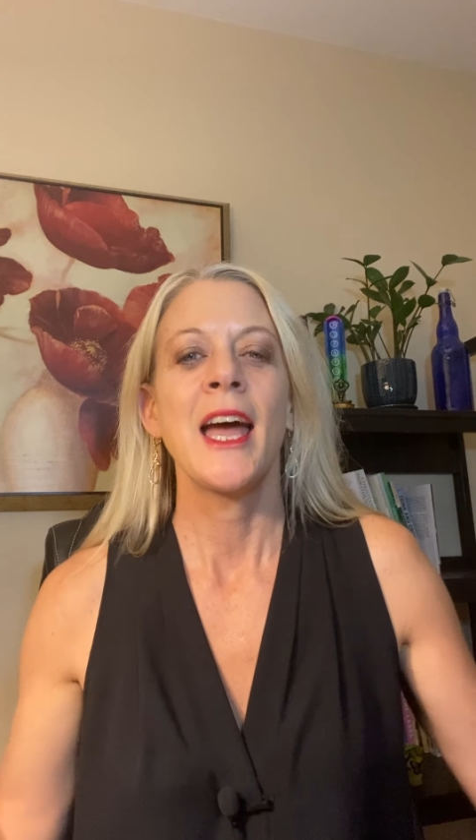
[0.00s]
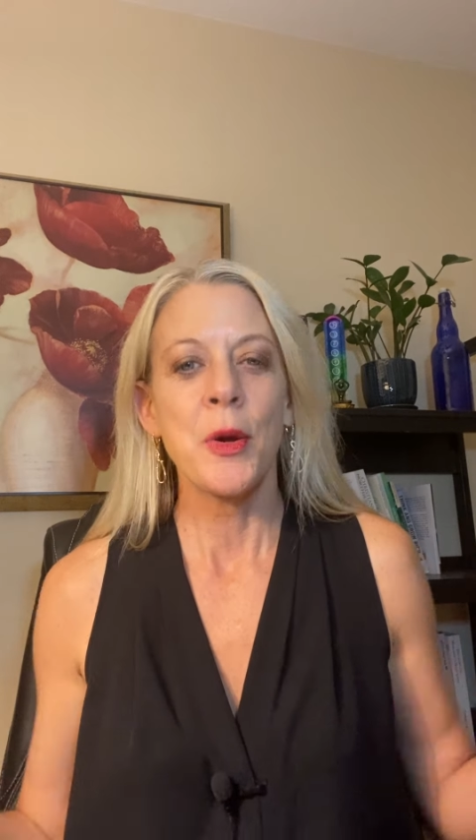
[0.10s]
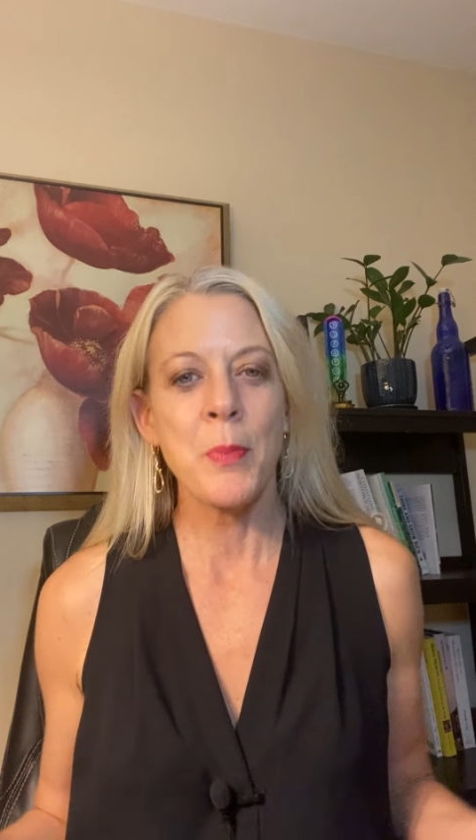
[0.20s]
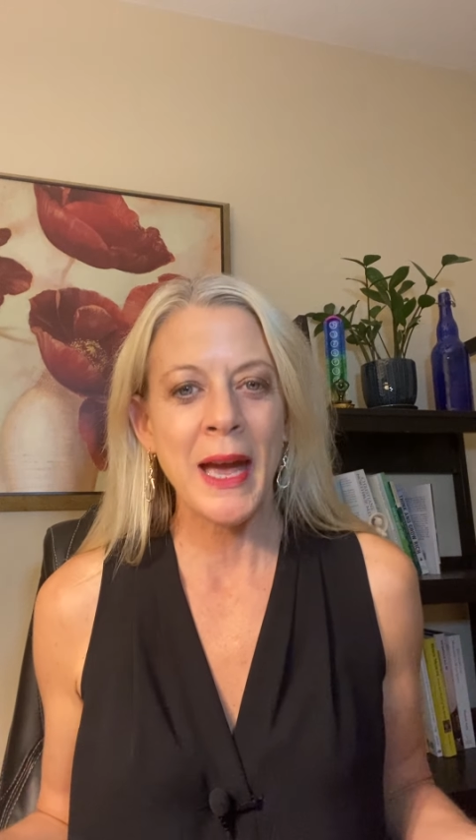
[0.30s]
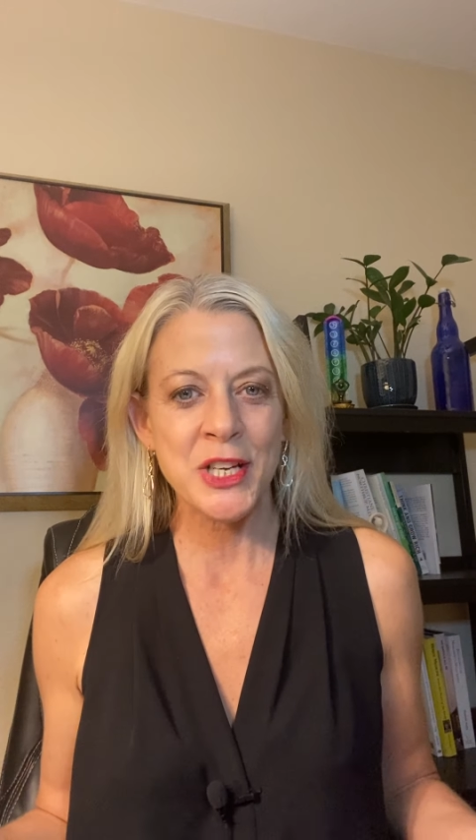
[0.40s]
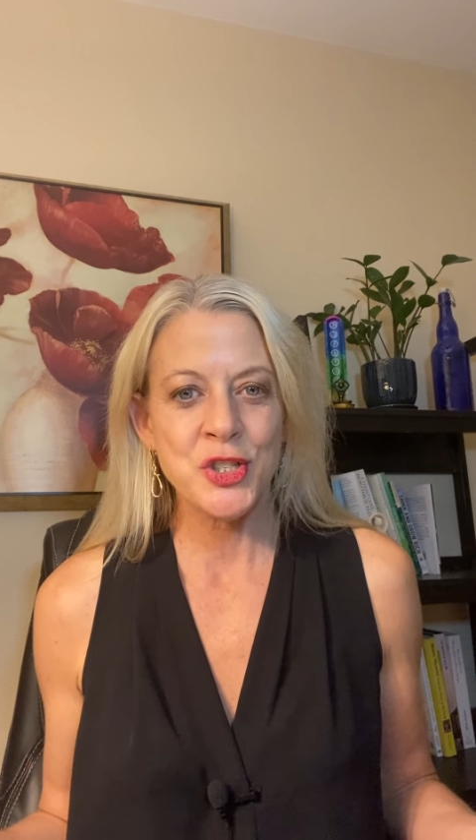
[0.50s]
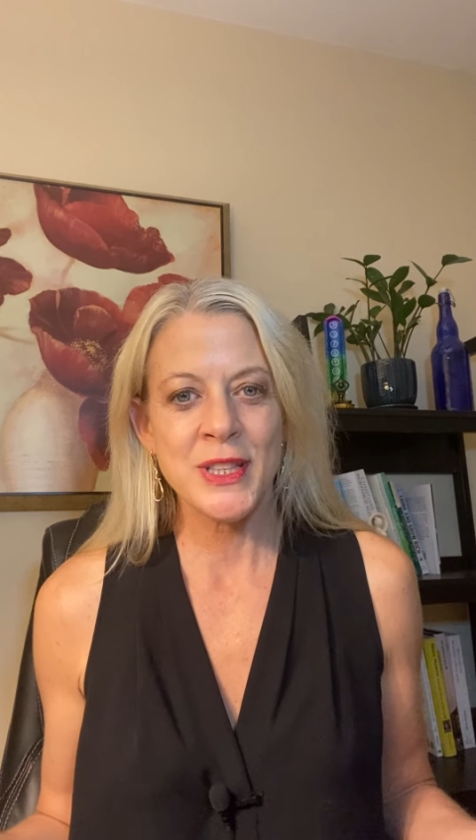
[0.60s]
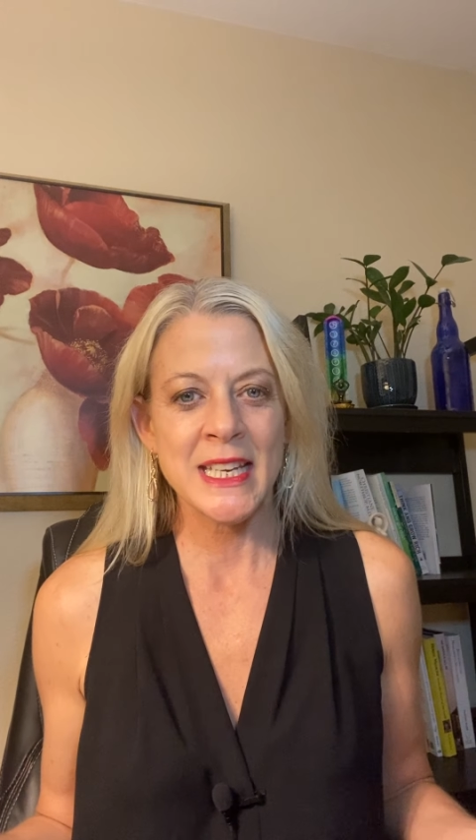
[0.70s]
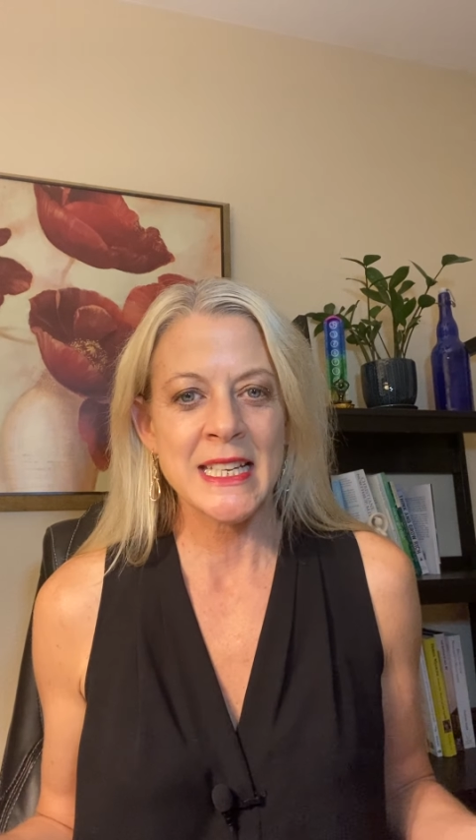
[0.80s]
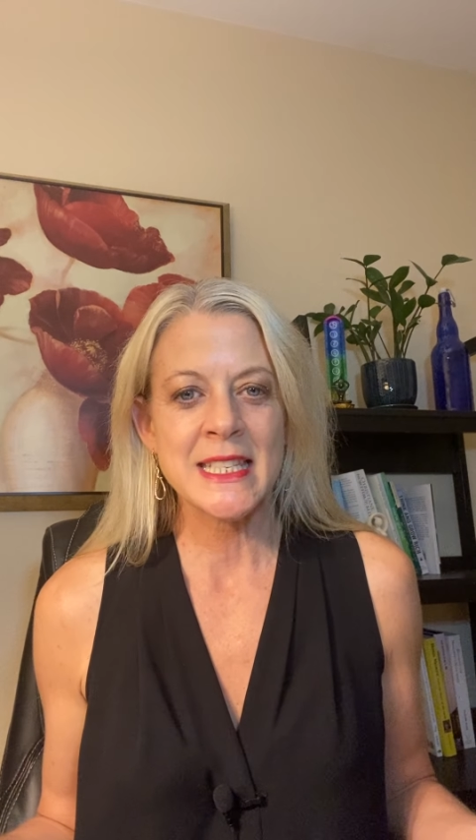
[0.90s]

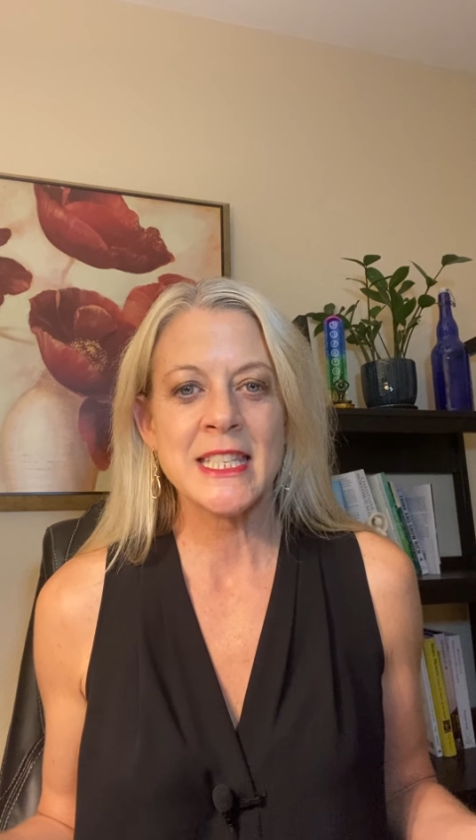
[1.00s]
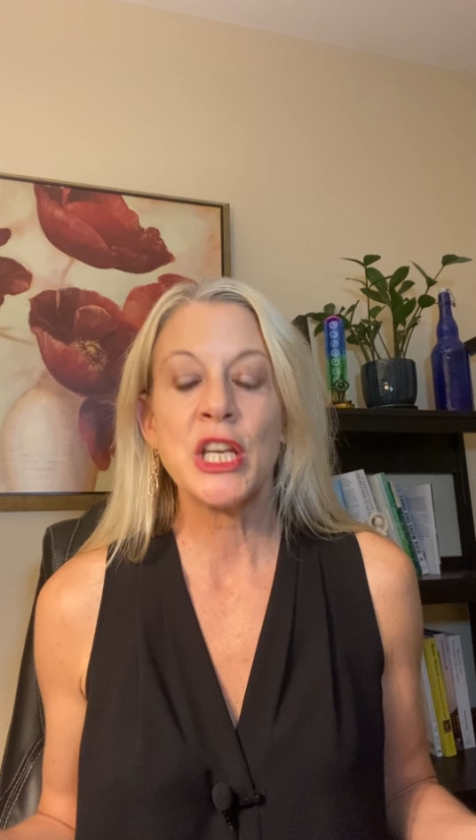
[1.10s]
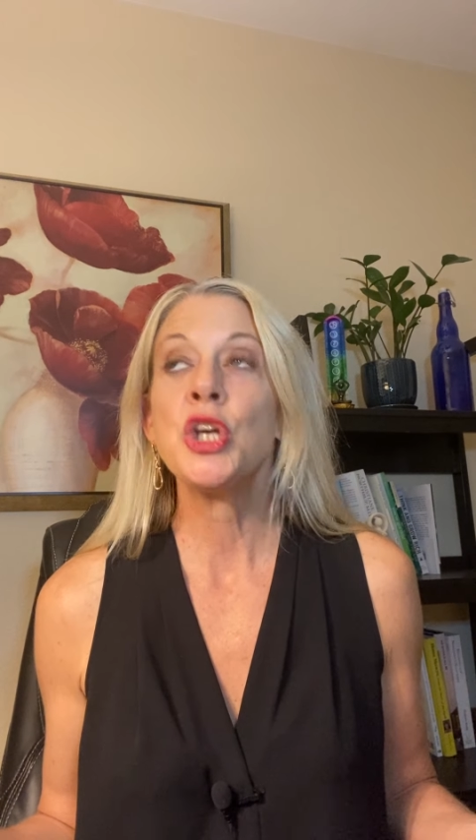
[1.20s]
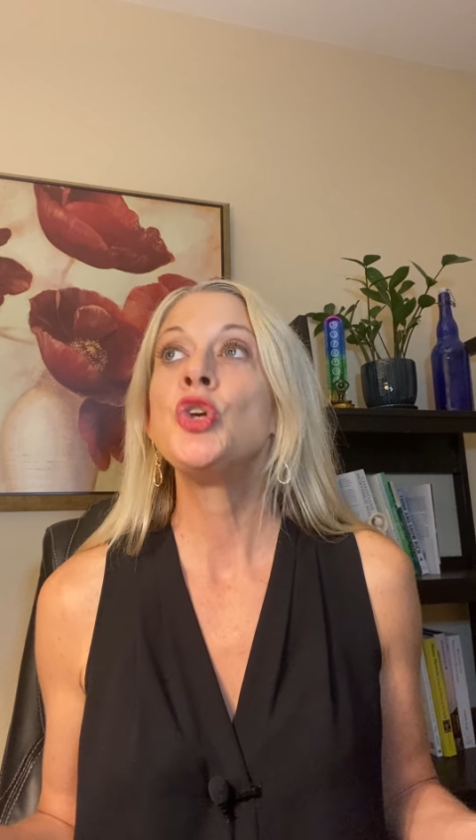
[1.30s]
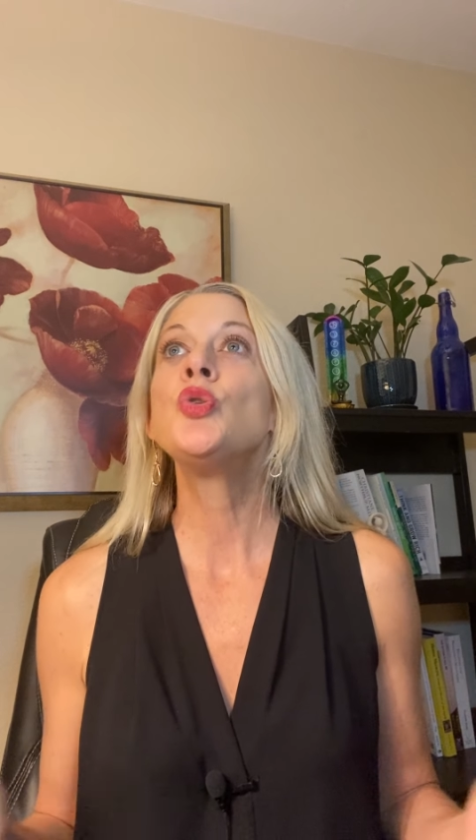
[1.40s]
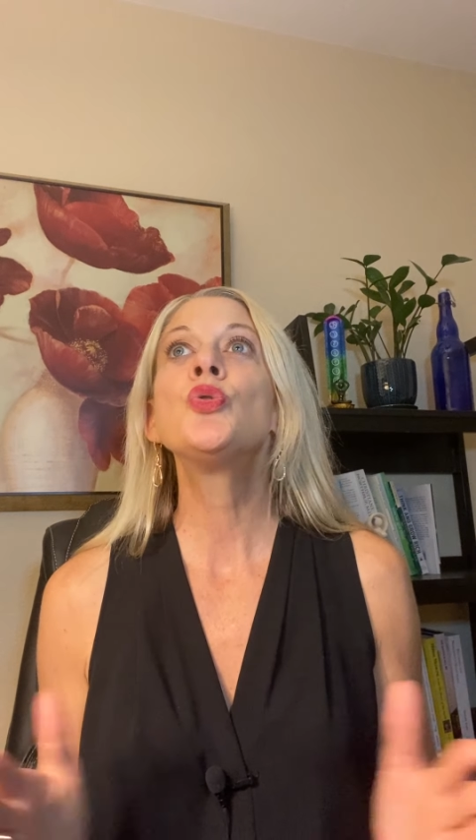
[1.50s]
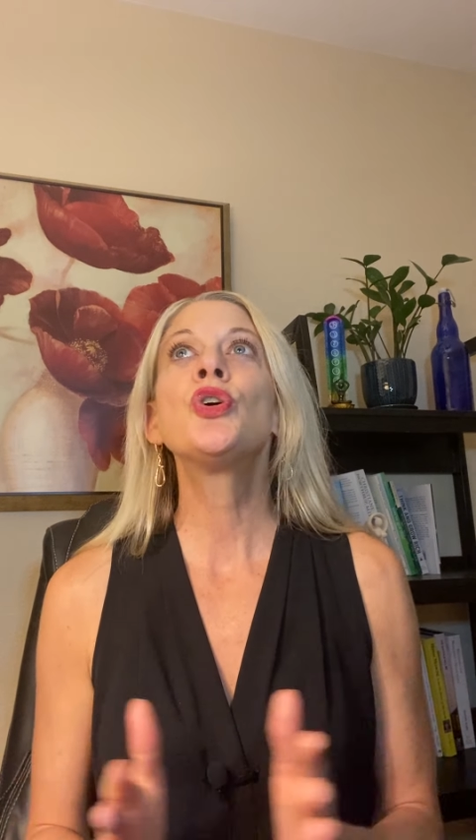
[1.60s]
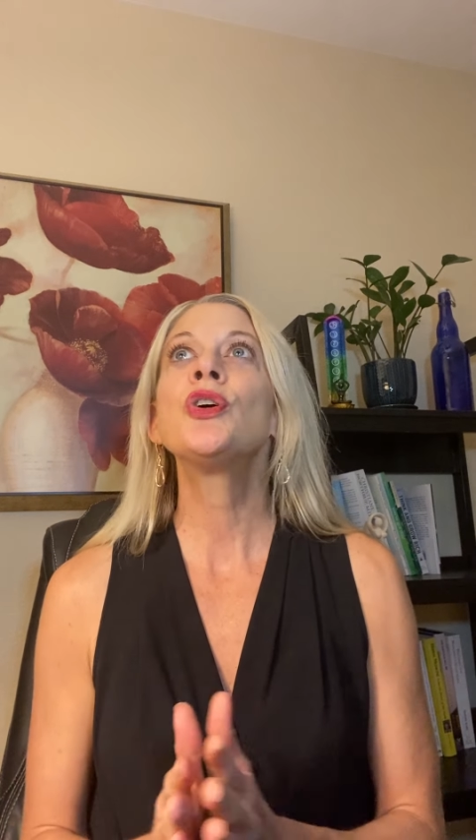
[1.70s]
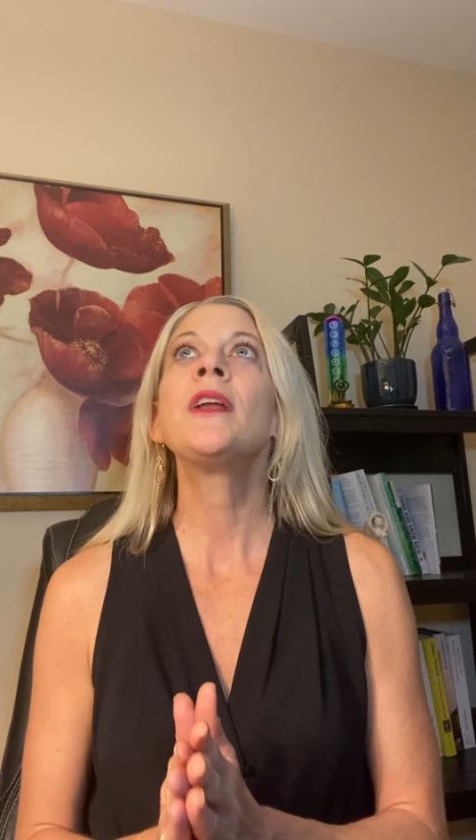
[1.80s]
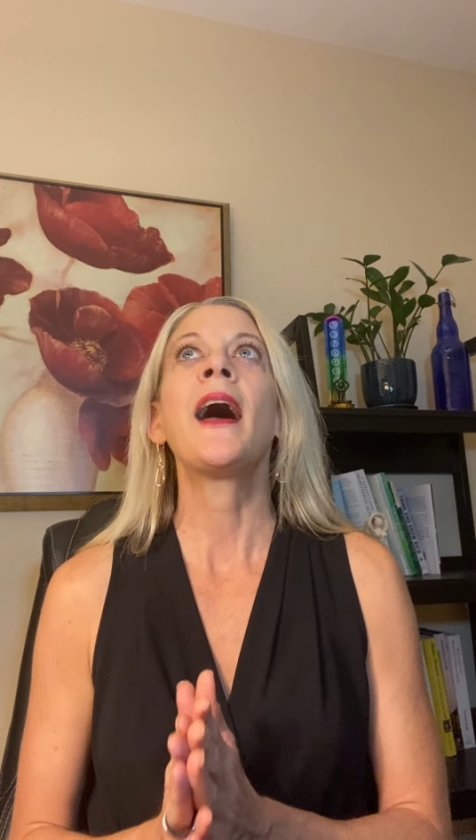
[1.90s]
Imagine this you
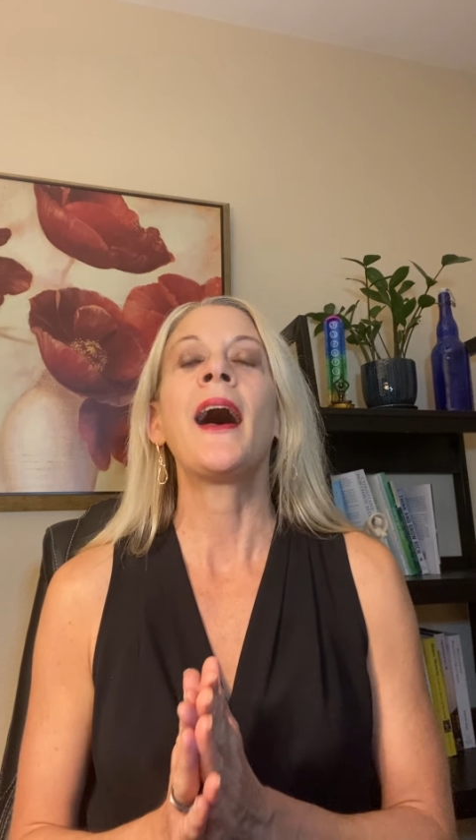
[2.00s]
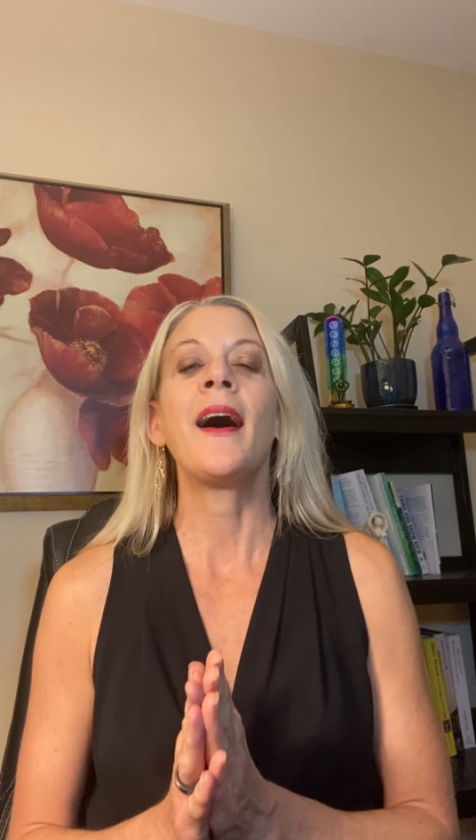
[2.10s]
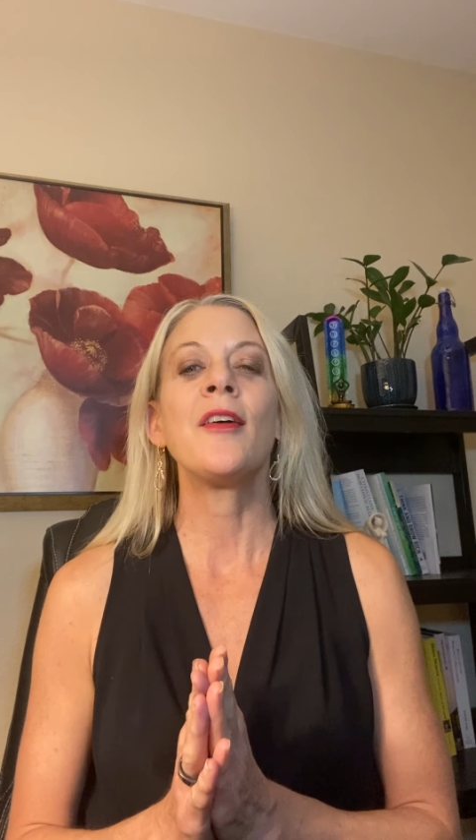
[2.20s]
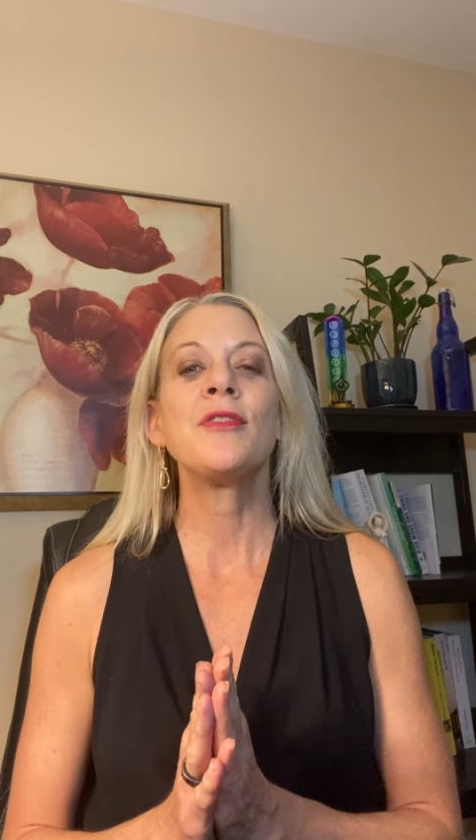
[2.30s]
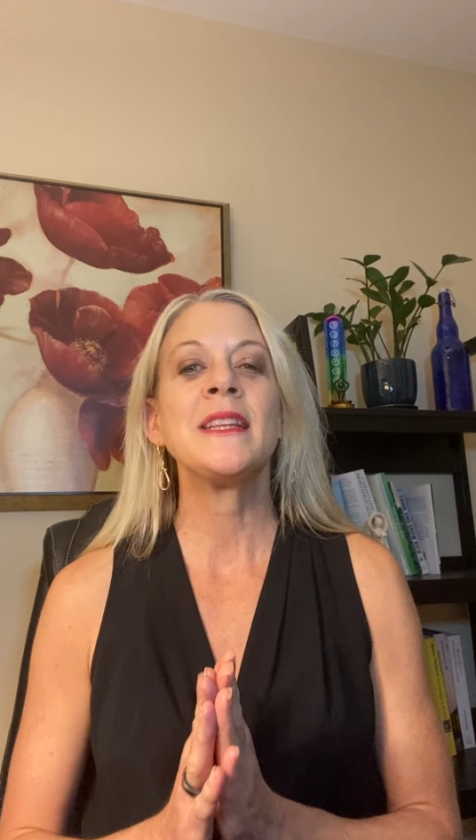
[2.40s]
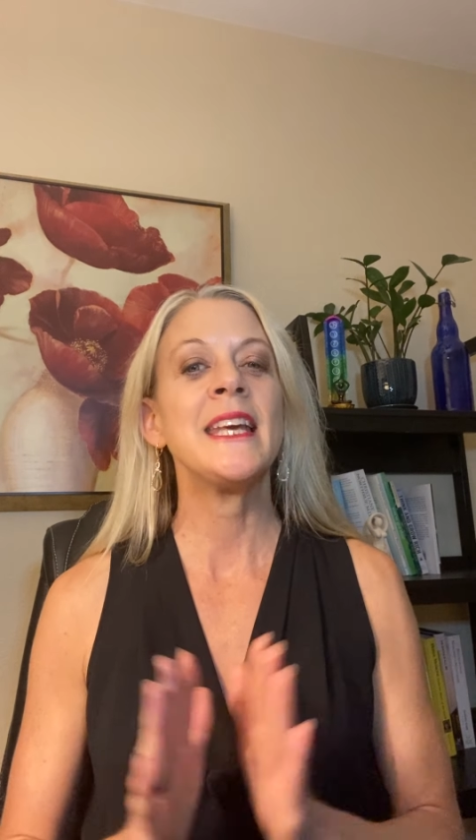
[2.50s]
could have